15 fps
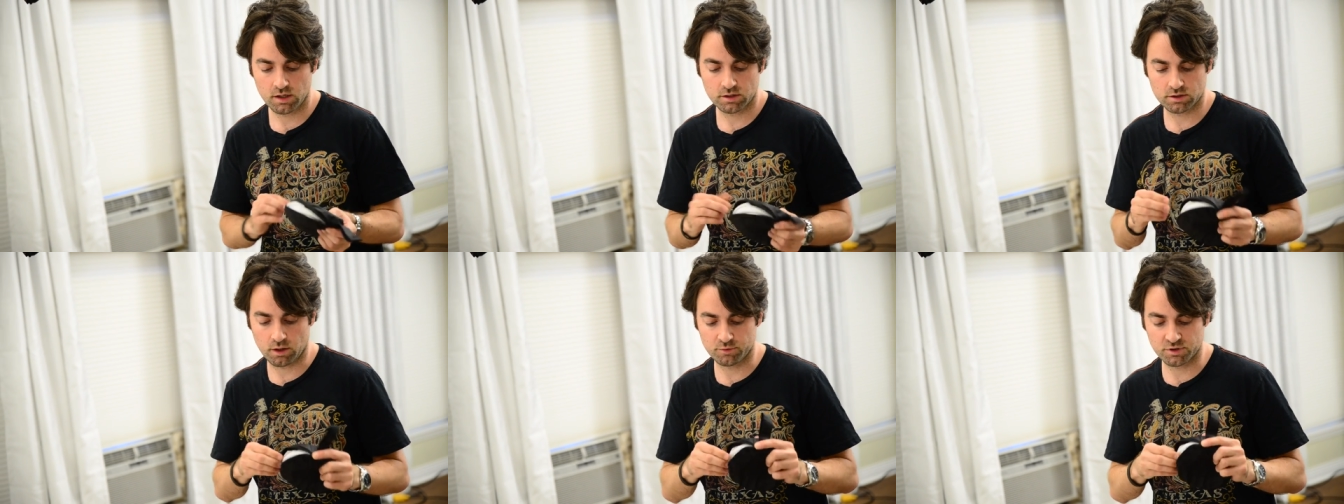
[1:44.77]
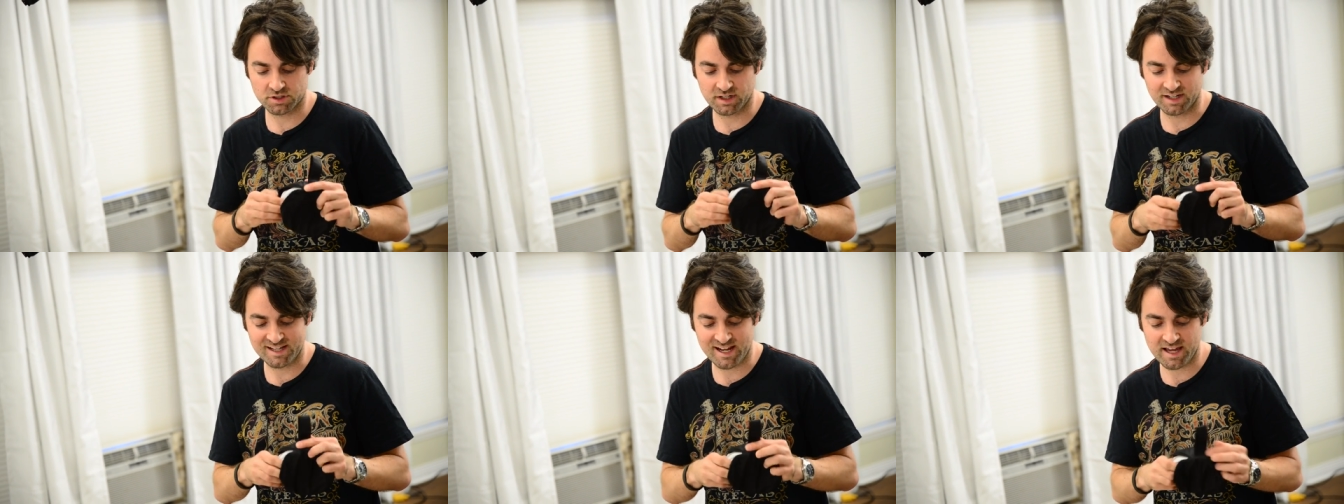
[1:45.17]
So I'm just
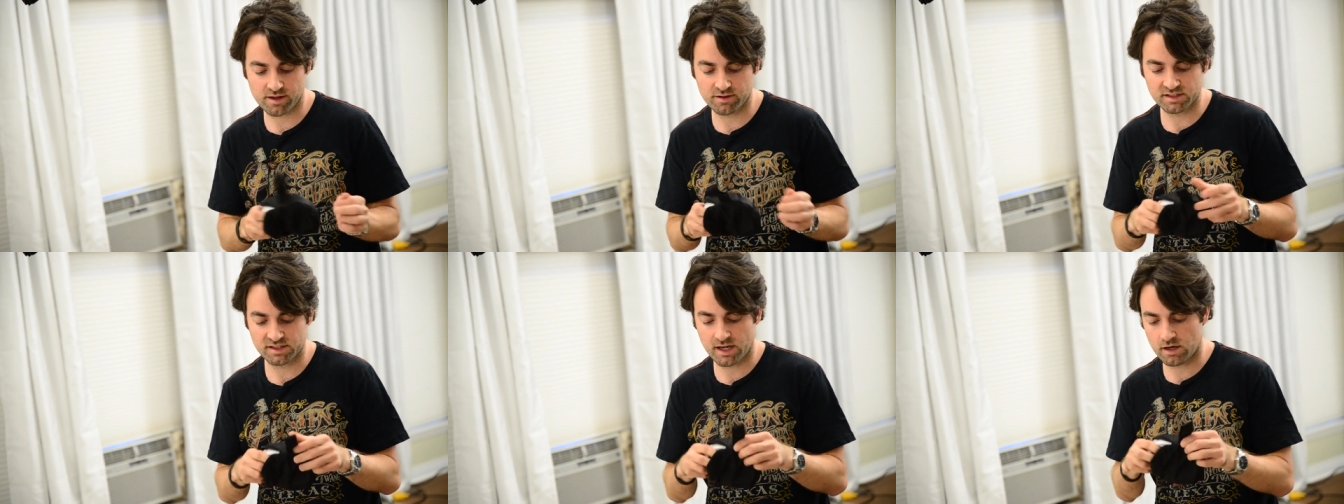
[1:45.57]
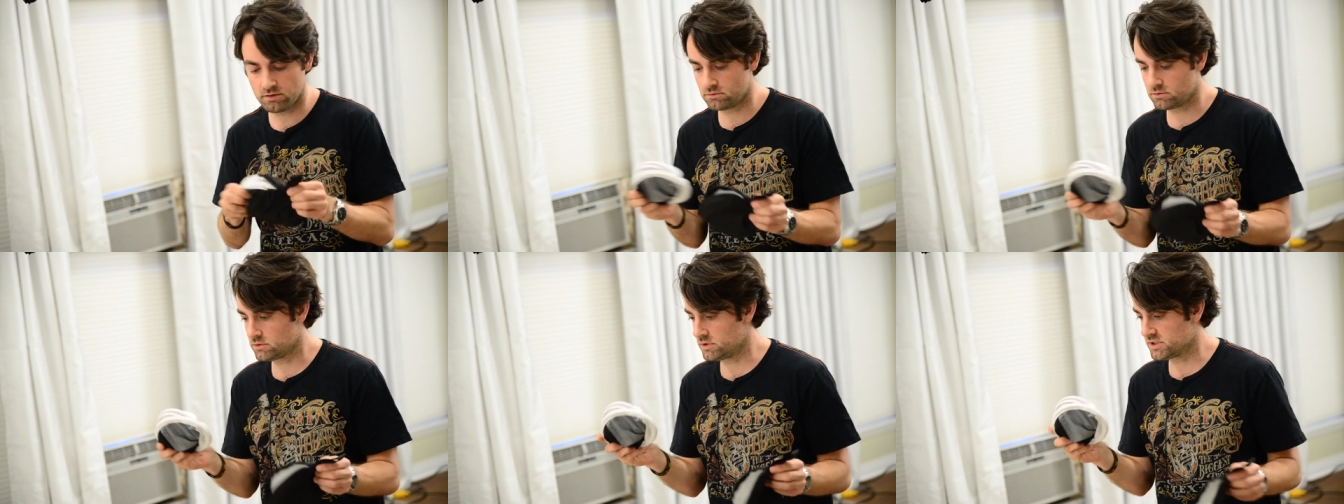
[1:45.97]
gonna take this
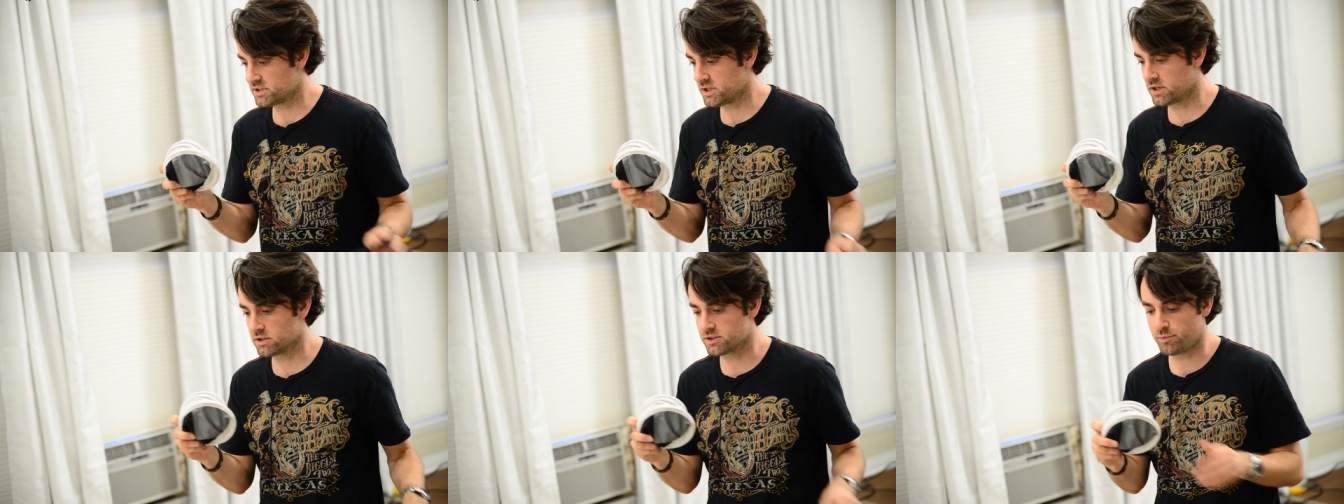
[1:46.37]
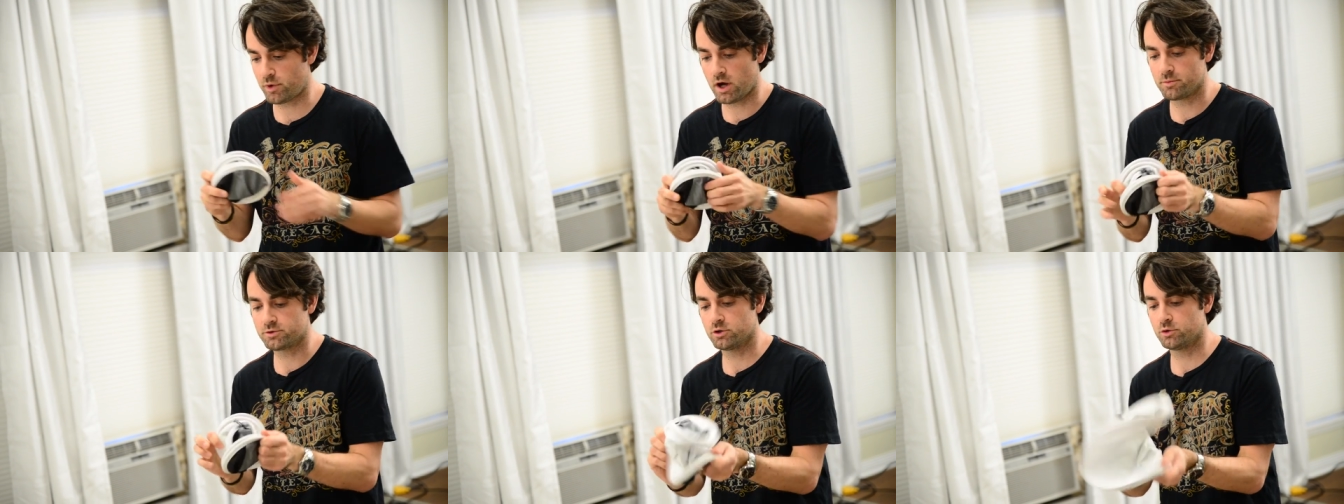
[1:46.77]
out. This thing just
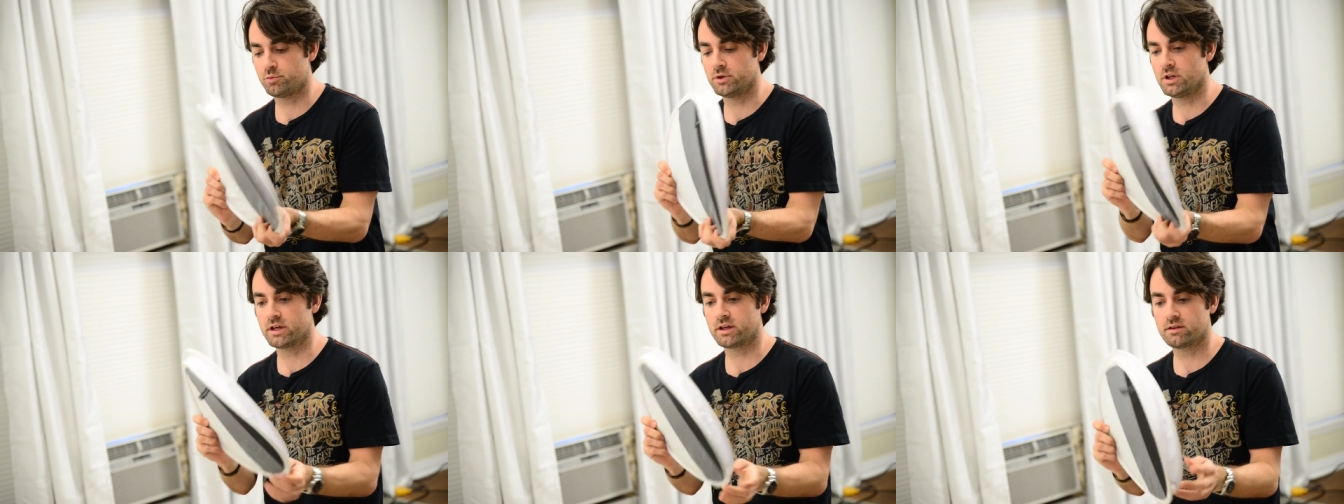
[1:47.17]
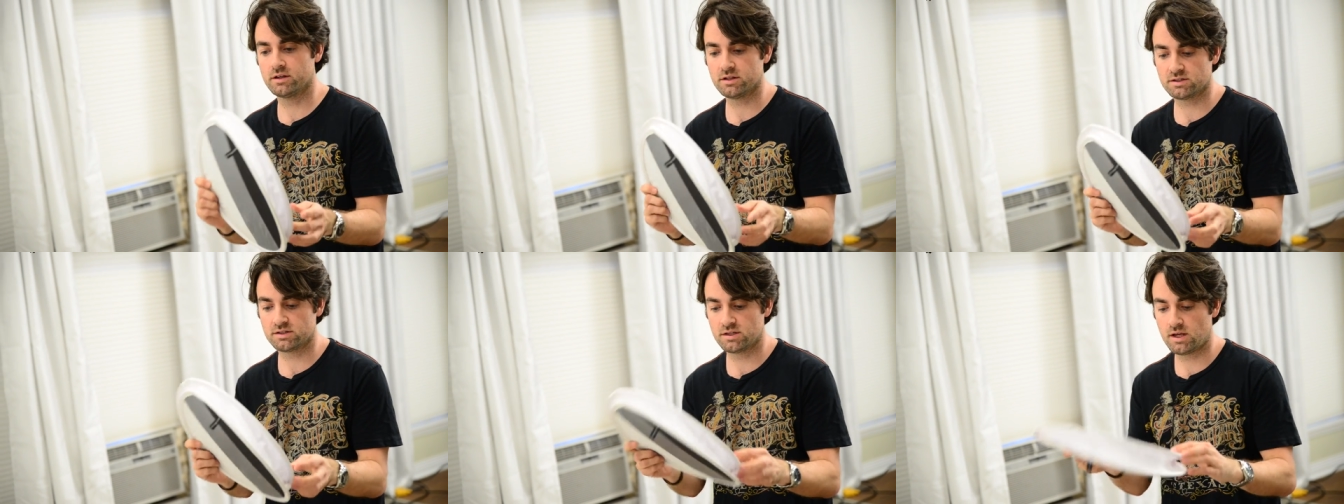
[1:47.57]
pops open like
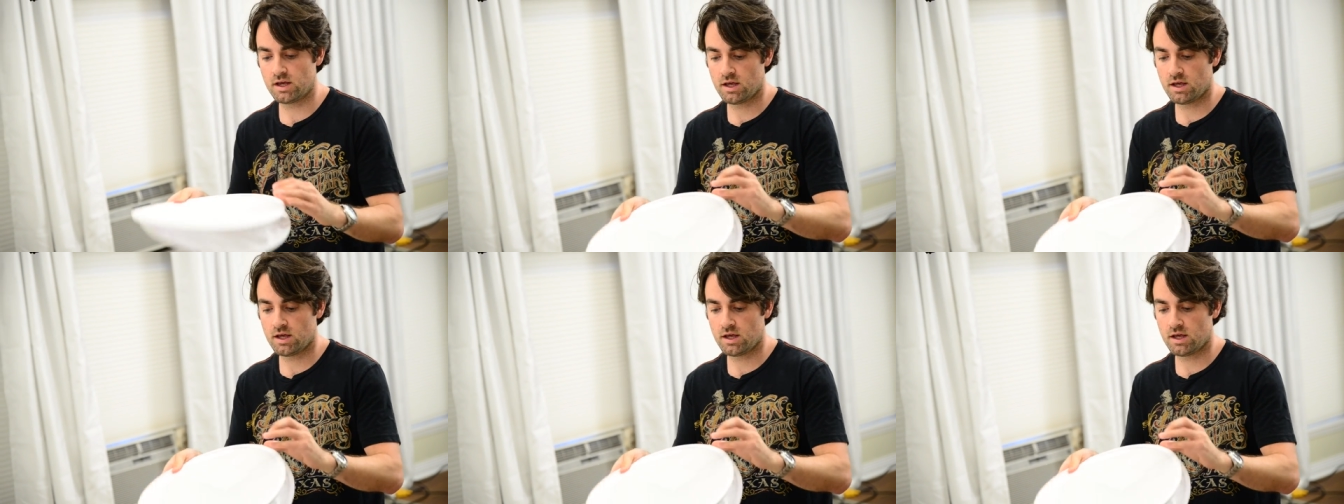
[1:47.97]
this.